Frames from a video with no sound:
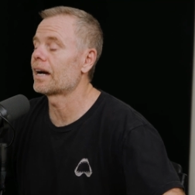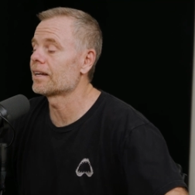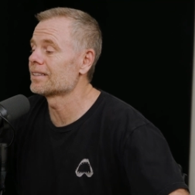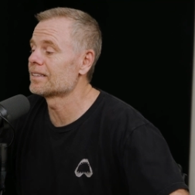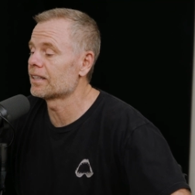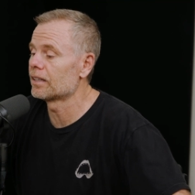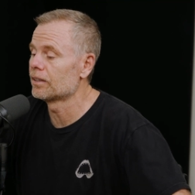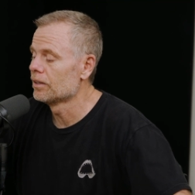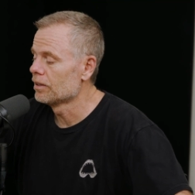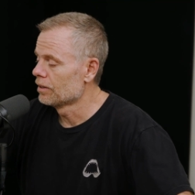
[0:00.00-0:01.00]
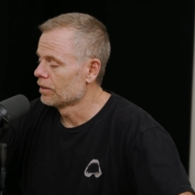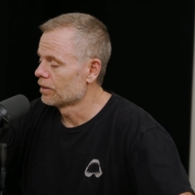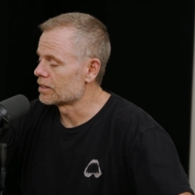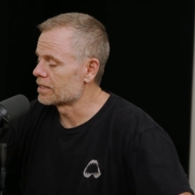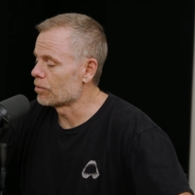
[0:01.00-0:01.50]
A guy that did it
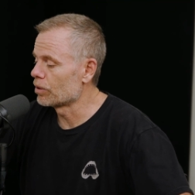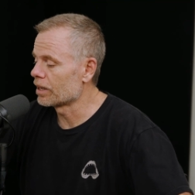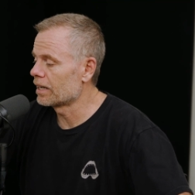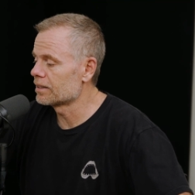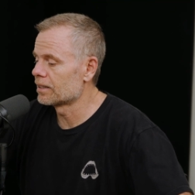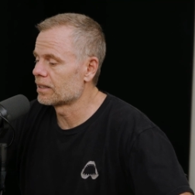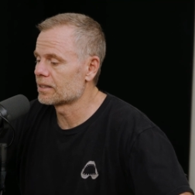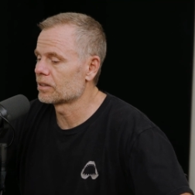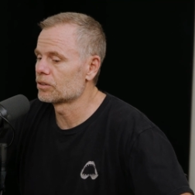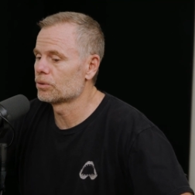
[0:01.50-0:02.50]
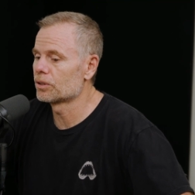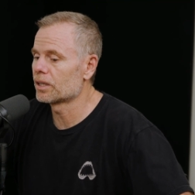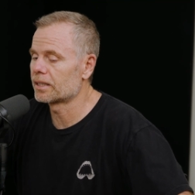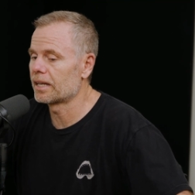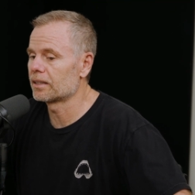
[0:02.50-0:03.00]
the same week I did, they said, dude, you
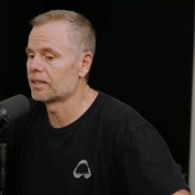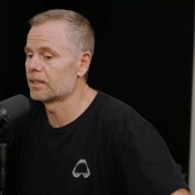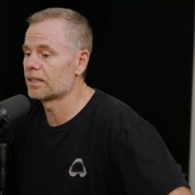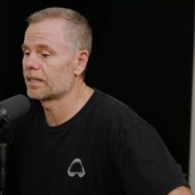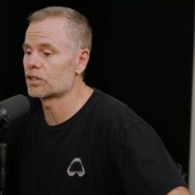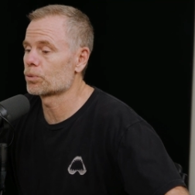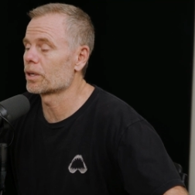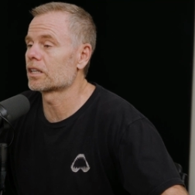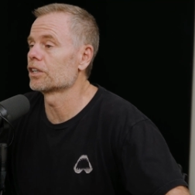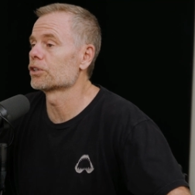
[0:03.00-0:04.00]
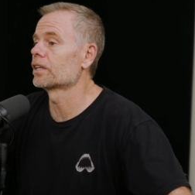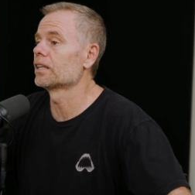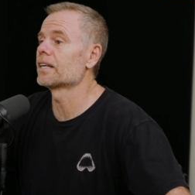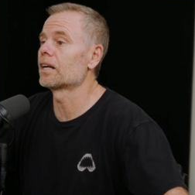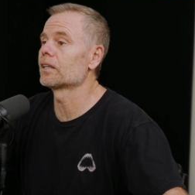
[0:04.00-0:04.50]
got kidney cancer. We got to cut your kidney